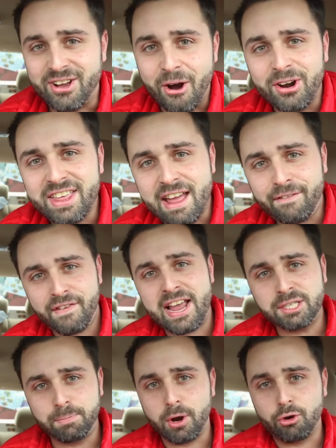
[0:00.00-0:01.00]
Go to that
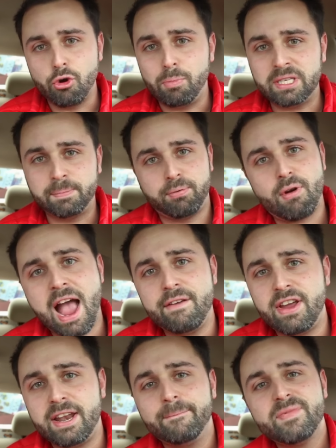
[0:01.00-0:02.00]
Facebook group. It's
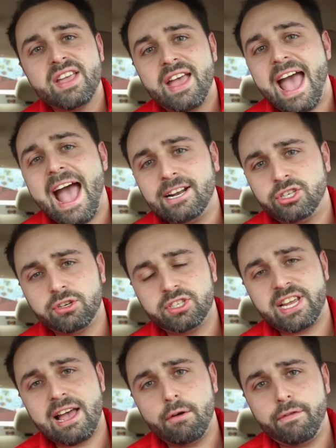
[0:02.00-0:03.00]
private add
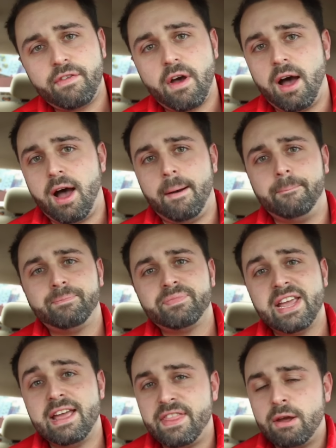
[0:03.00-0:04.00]
yourself,
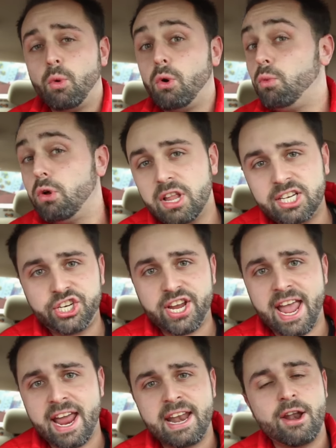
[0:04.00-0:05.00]
um, and then we'll, we'll let
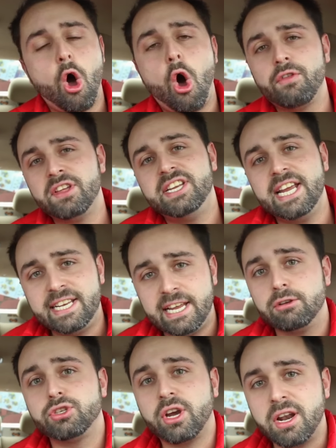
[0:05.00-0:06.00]
you in, and all the
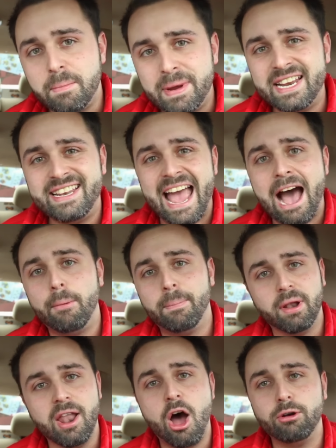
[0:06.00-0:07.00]
details are gonna be down
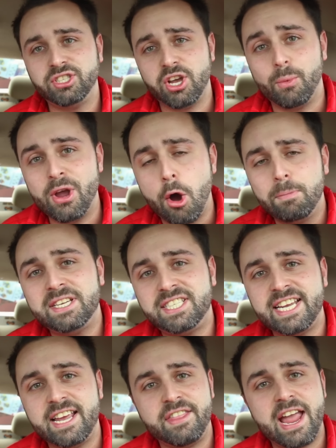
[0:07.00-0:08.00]
below. So we hope to
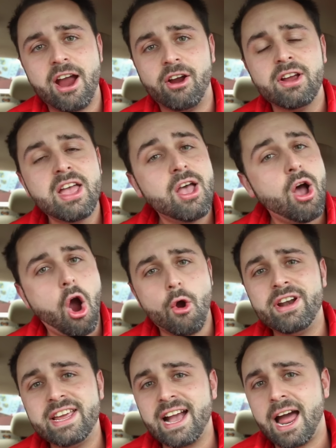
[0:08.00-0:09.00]
see you there.
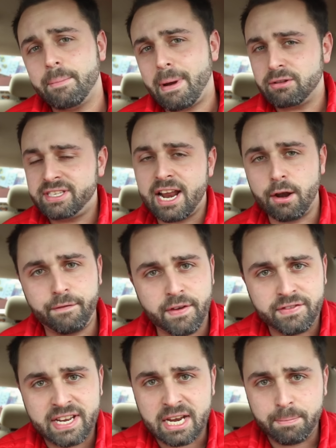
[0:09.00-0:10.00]
Already got about 10 or
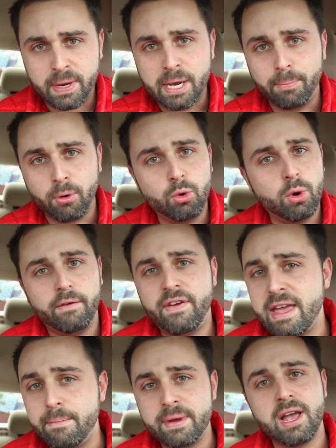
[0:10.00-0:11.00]
15 people who have
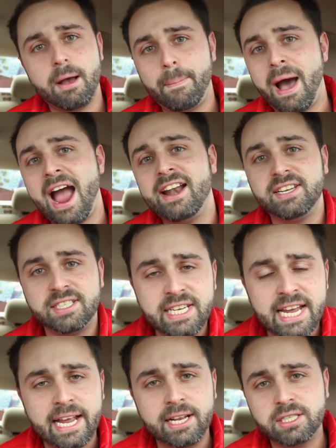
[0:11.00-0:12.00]
hit me up behind the
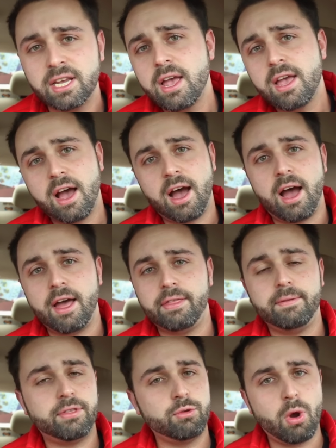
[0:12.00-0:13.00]
scenes uh,
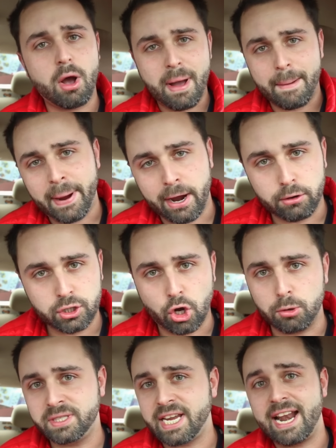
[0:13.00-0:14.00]
throughout my
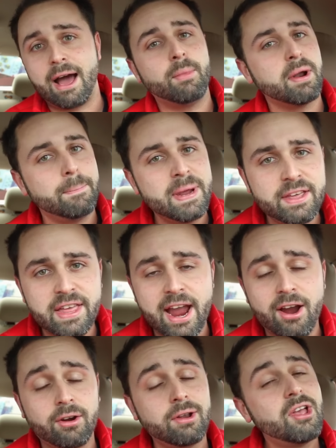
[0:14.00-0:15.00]
Periscope saying I'm gonna be
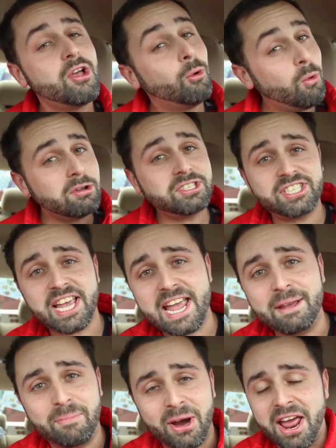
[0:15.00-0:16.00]
there. We'll
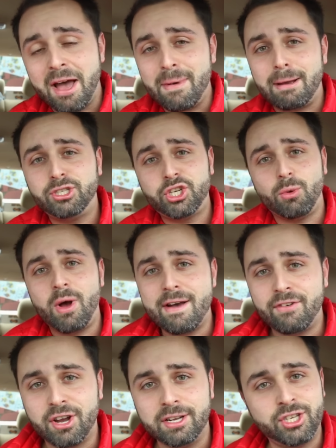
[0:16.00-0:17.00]
see, but um, I'm sure we'll
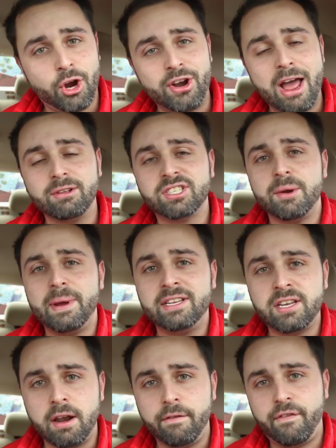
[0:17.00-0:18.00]
have a good turnout. It's gonna be a
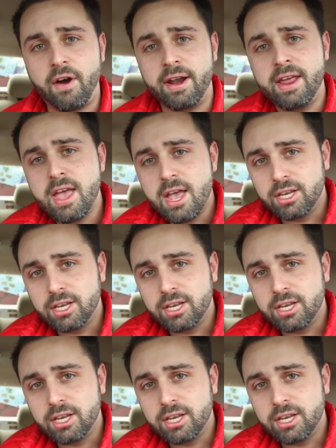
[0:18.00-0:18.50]
ton of fun.